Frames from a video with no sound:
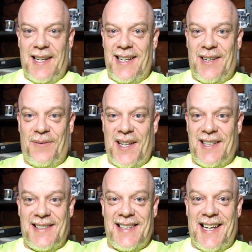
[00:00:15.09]

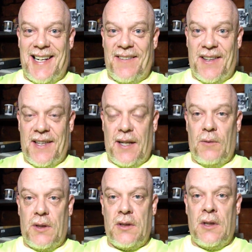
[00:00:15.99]
Independence Day and everything,
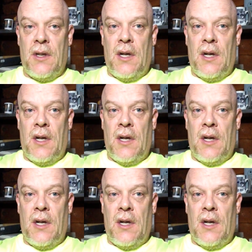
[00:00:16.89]
which,